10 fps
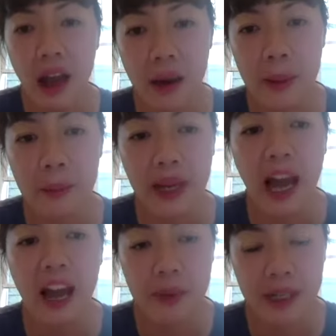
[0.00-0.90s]
Um, and we
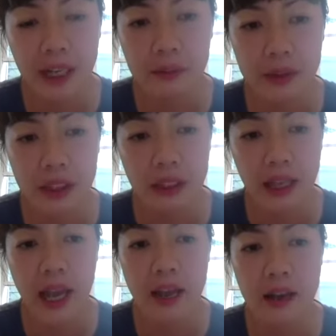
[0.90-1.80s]
have been able to
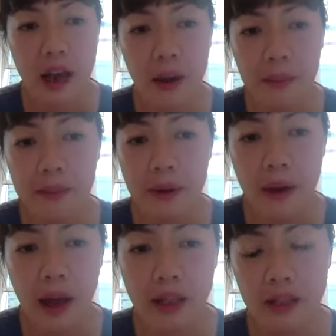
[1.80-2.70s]
get um,
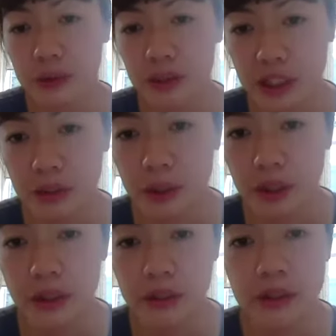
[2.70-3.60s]
several Deere
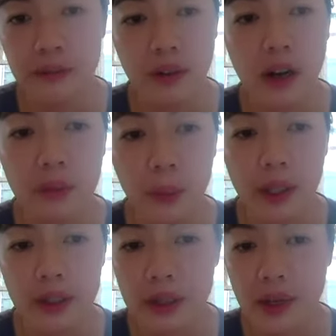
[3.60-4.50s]
workers involved
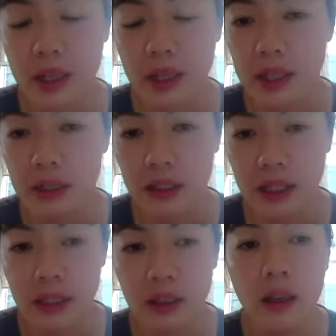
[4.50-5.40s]
with
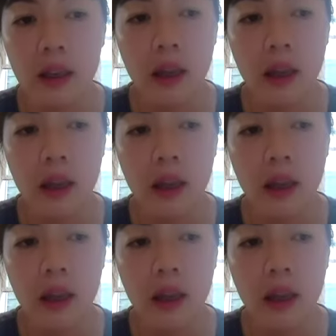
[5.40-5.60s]
UAWD.